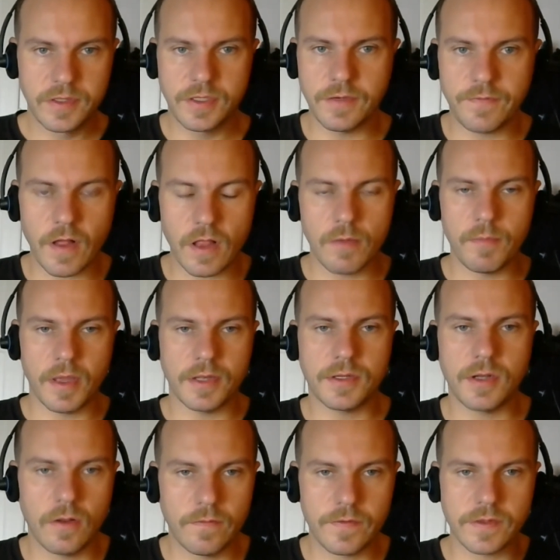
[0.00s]

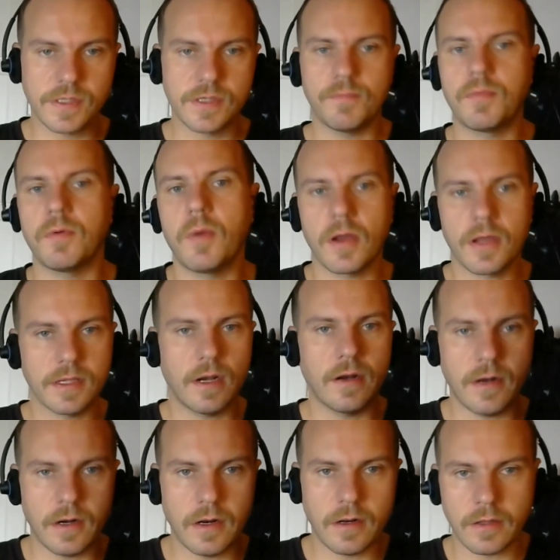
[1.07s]
development. All of the
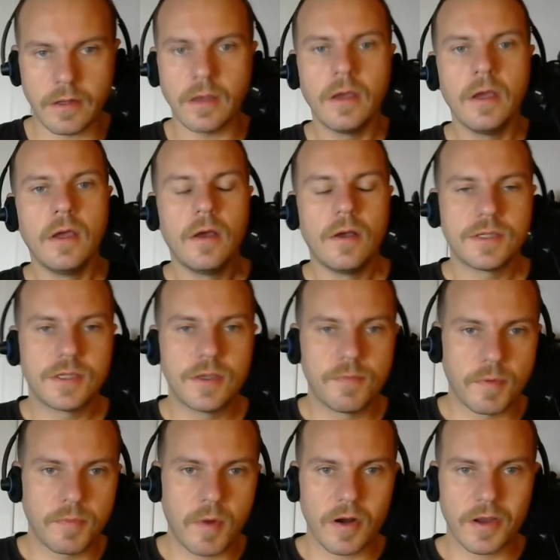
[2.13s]

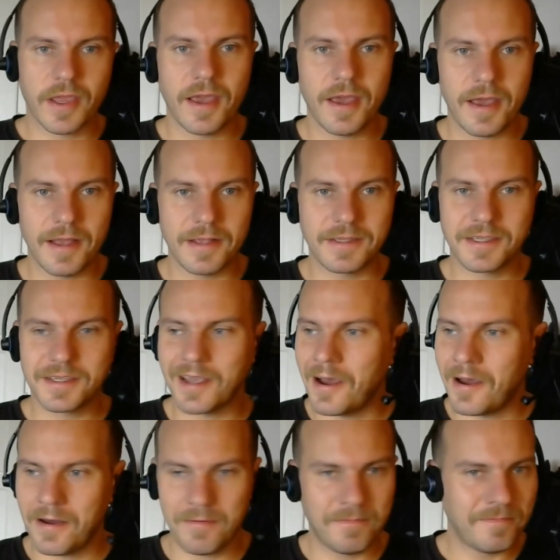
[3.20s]

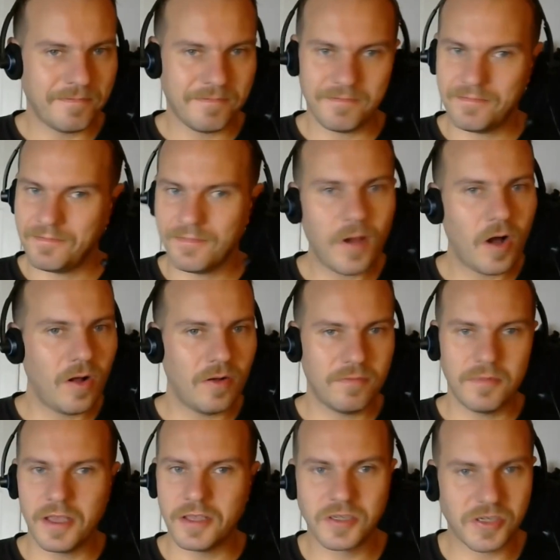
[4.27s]
supermarkets,
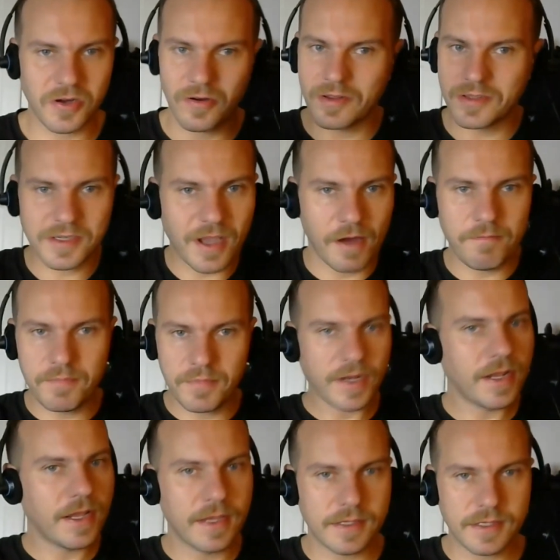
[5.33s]
insurance
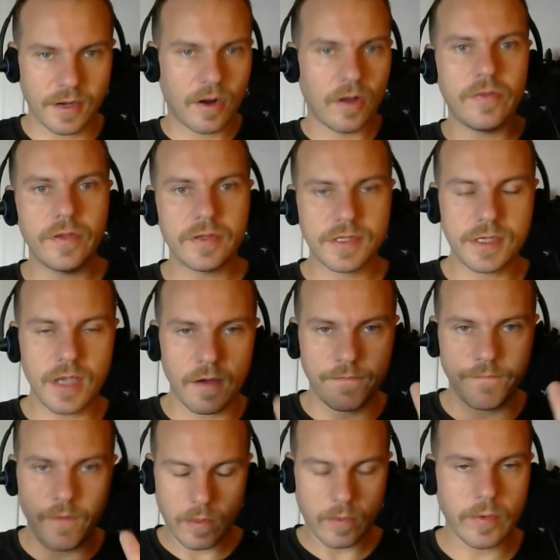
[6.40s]
companies, and all this
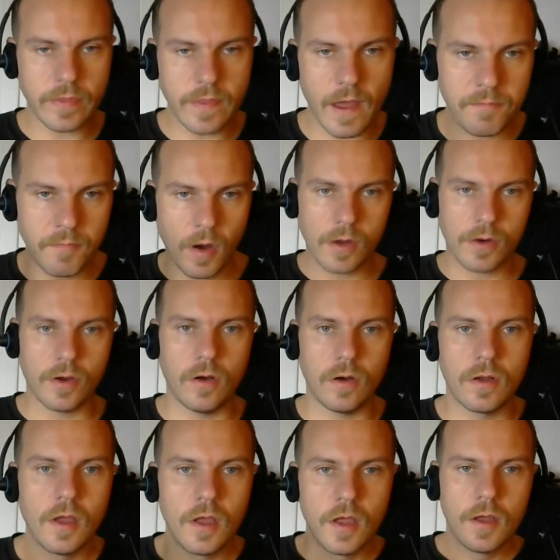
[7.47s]
stuff. Following that model